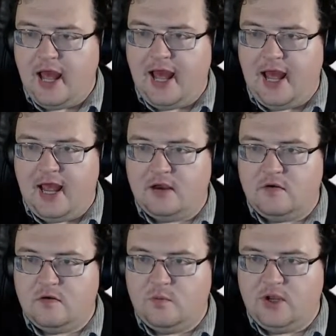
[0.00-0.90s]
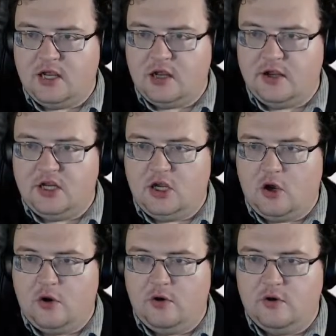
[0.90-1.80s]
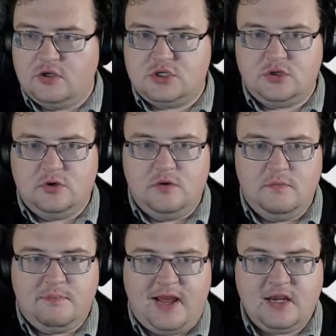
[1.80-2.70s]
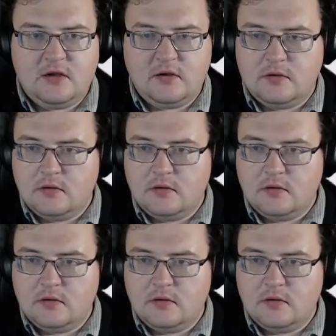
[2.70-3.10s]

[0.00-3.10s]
and we are going to go to main.